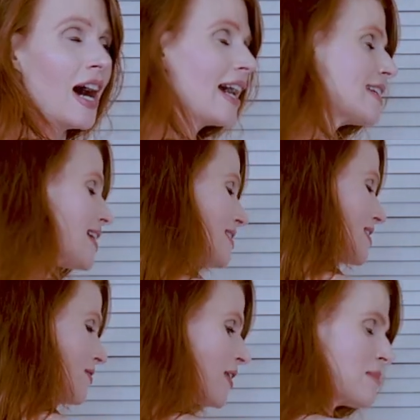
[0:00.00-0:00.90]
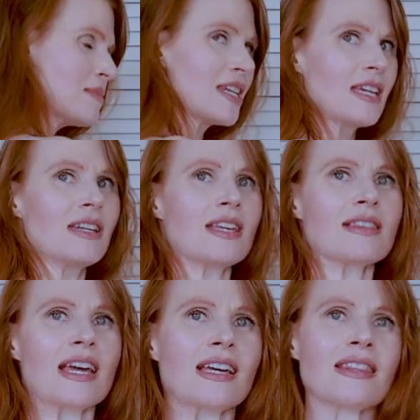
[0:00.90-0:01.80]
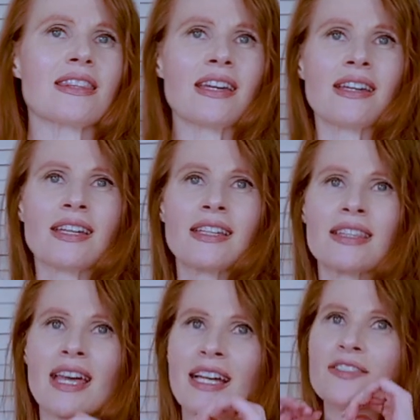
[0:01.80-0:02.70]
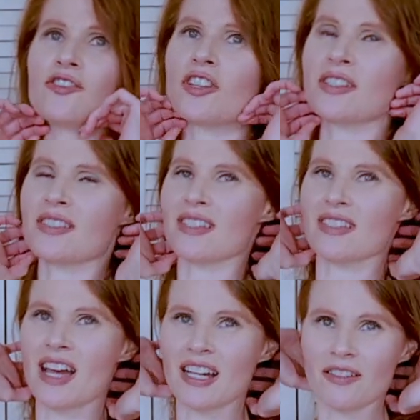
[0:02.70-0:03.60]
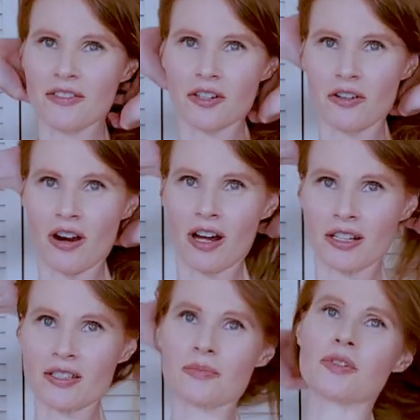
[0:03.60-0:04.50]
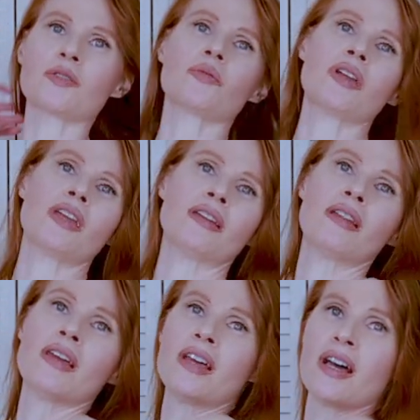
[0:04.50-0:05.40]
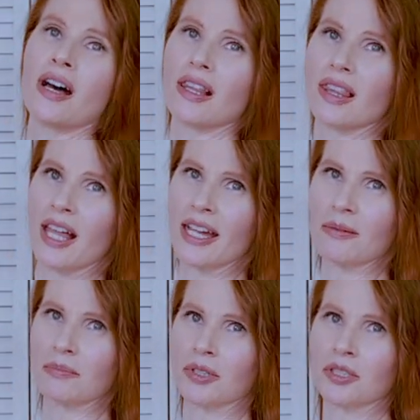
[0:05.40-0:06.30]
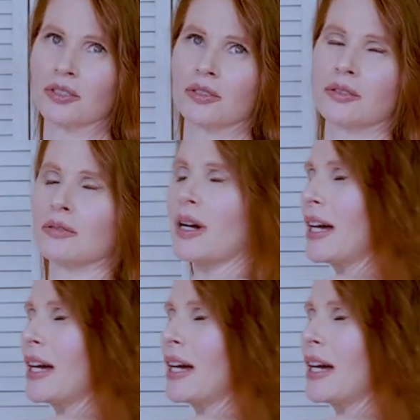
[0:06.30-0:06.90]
I guess if I'm needing that thing that just is kind of a cross between light blue